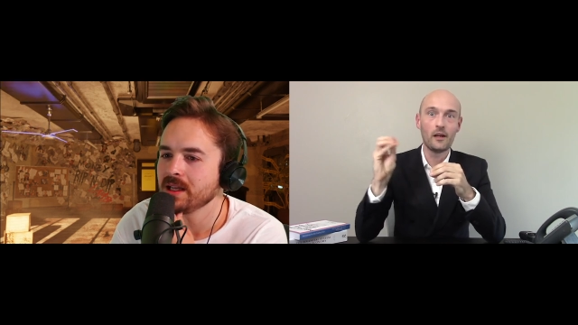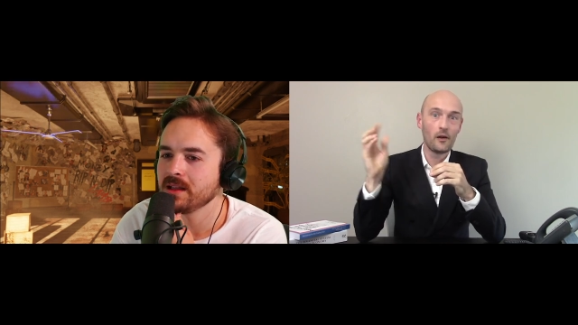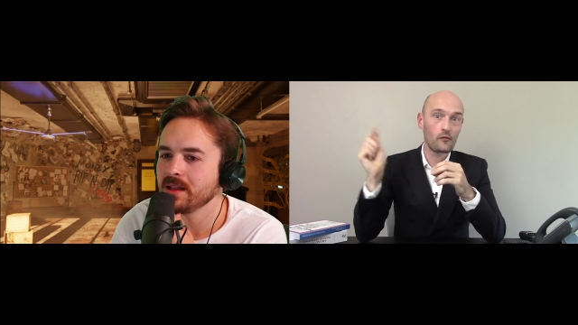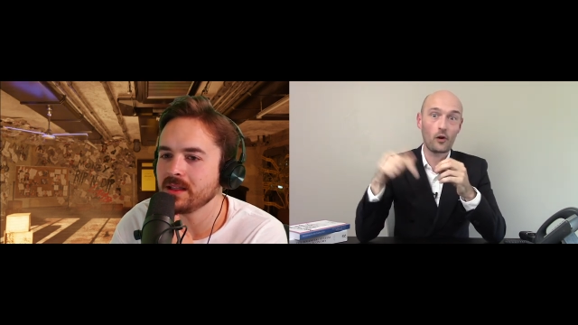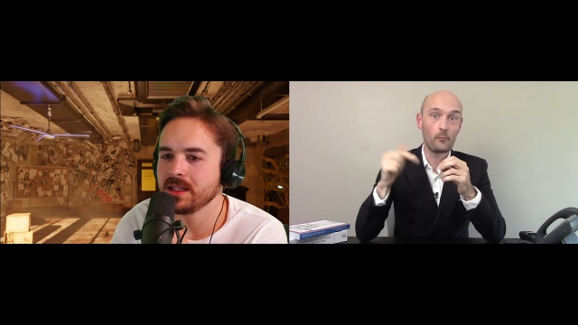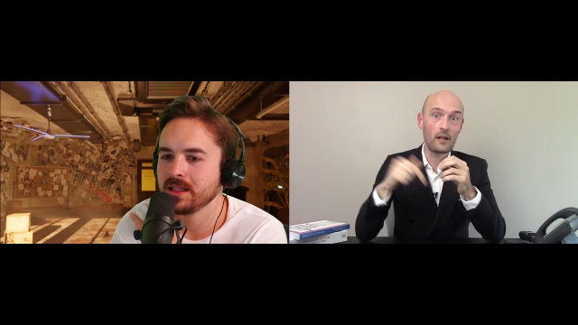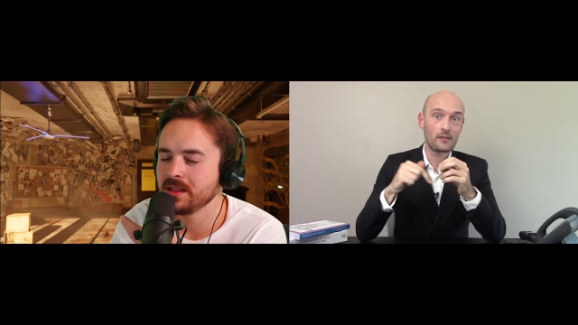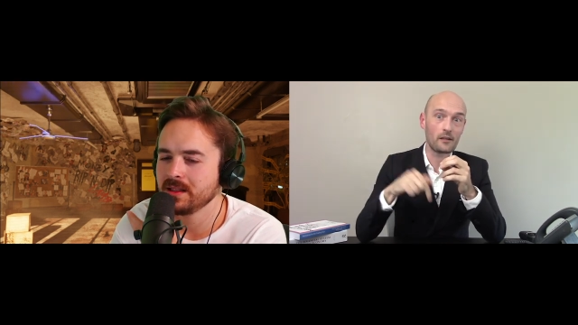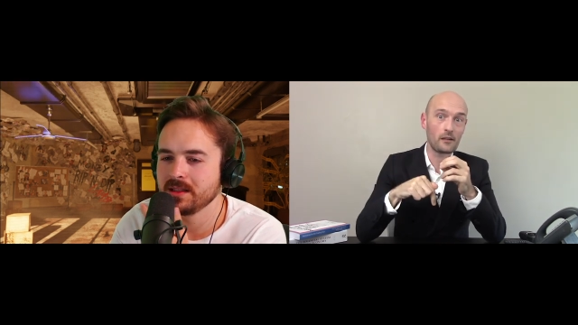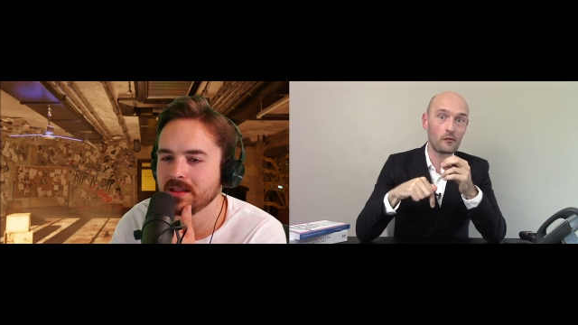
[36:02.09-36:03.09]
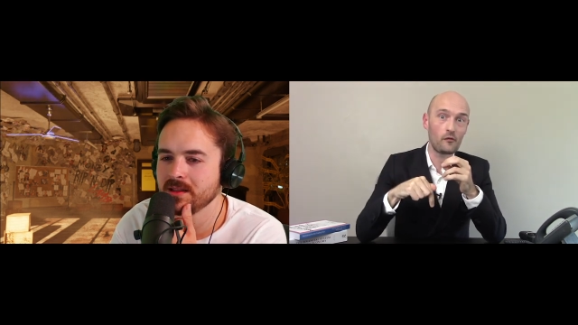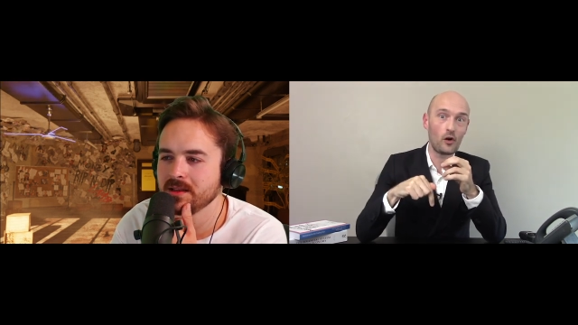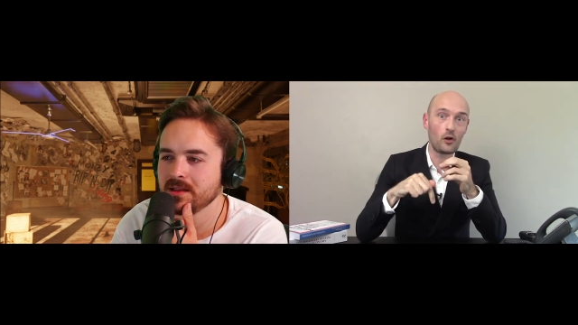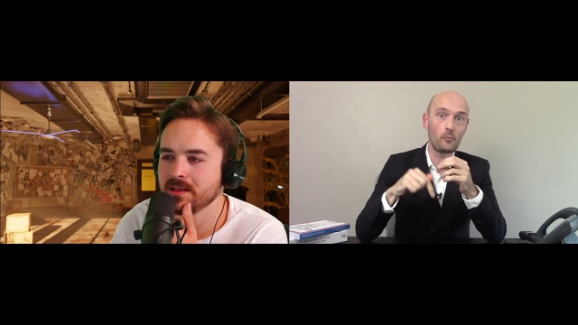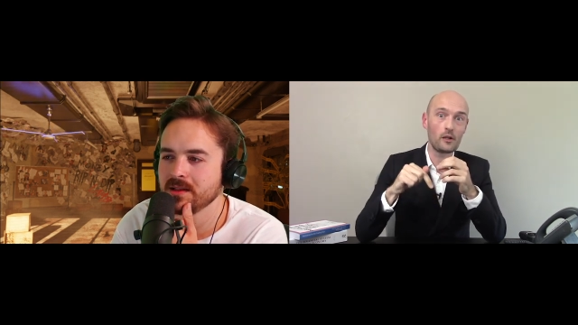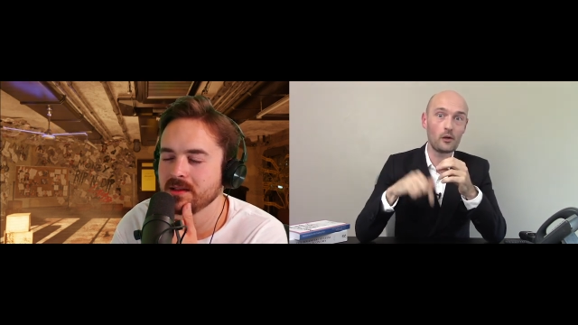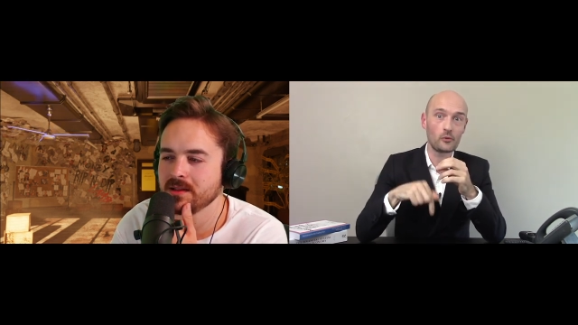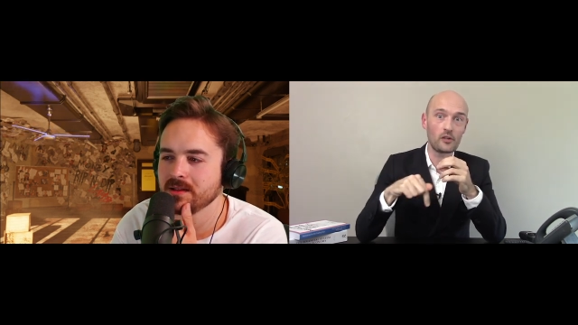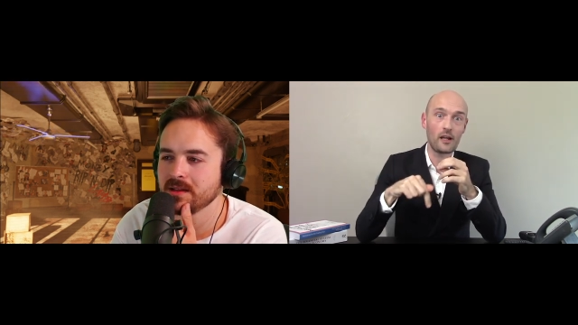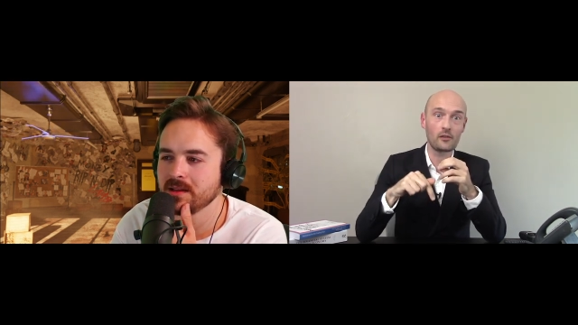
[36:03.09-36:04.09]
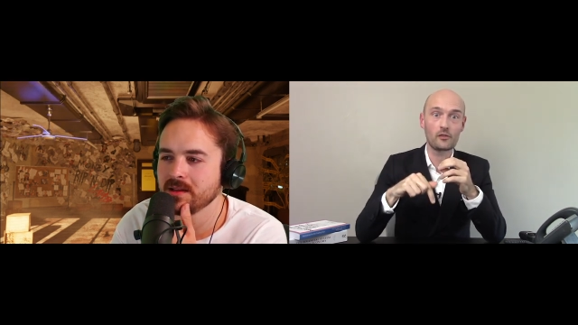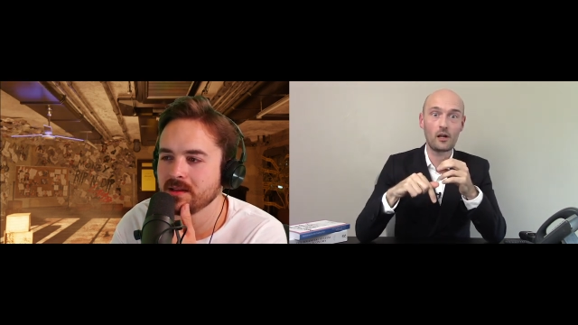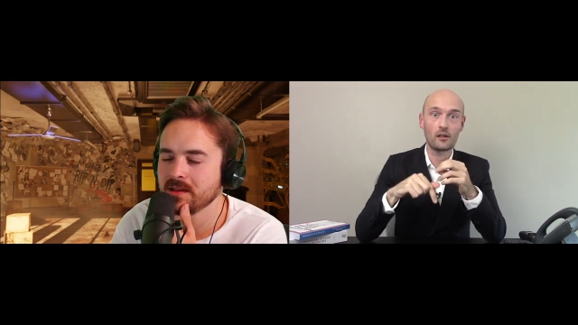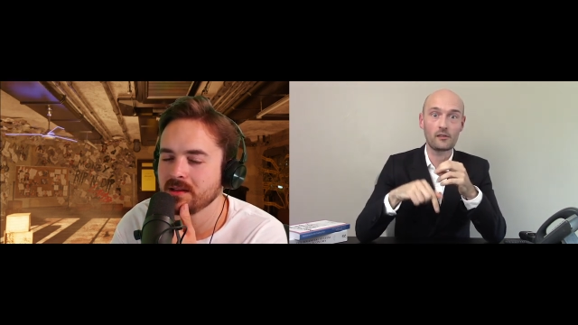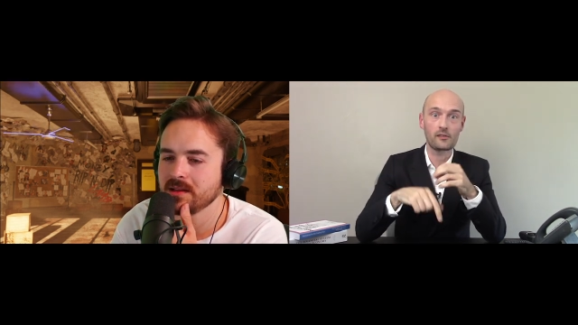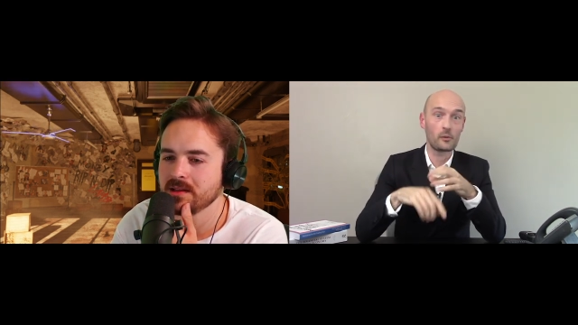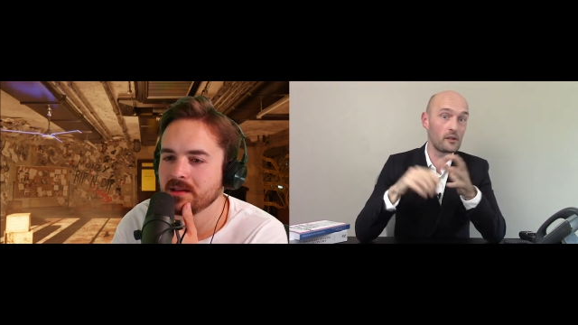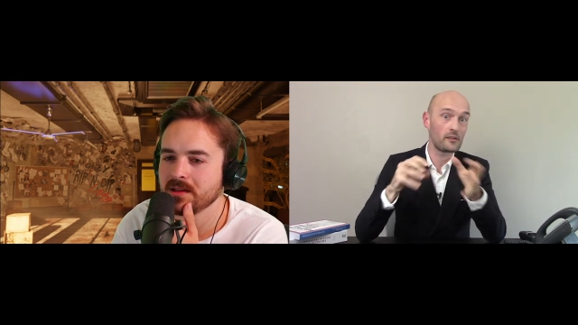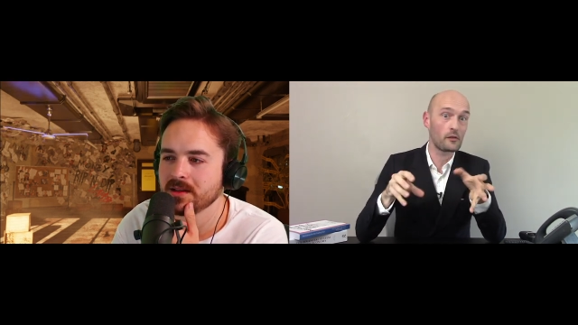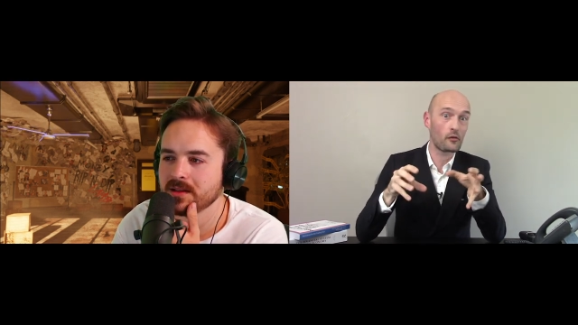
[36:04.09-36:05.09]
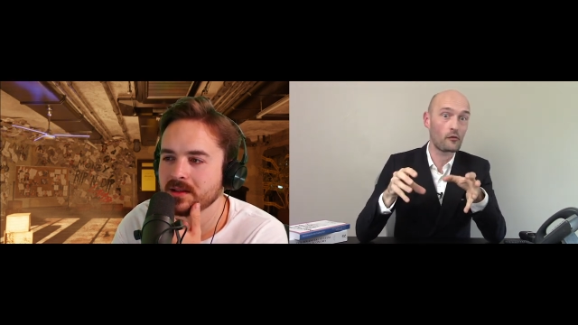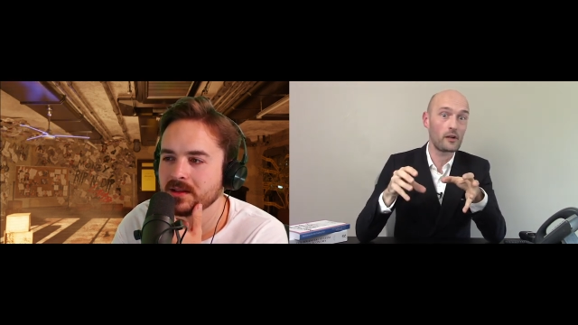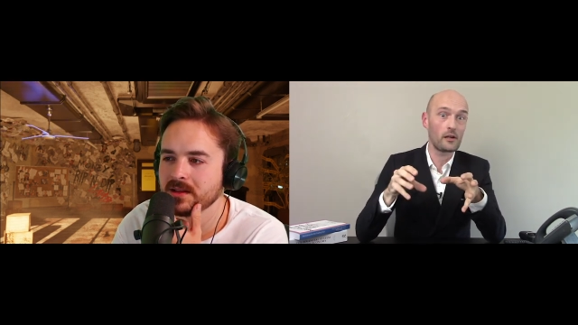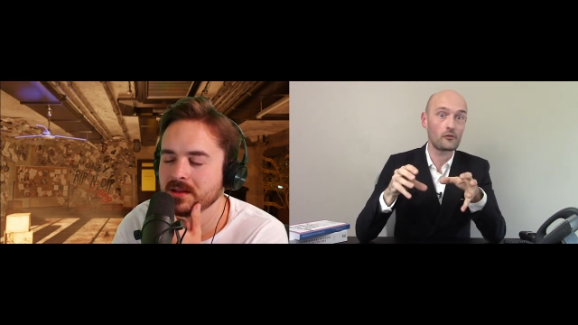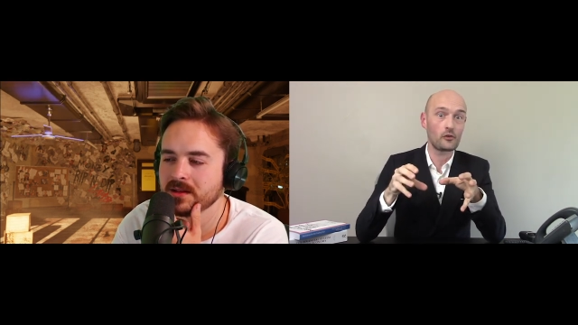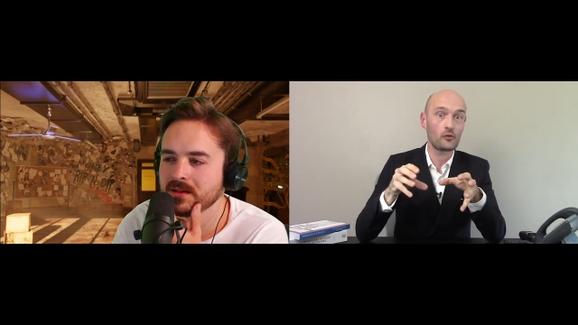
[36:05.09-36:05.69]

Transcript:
Speaker 1: for a bet that it'll fall below ten dollars, when it's at three hundred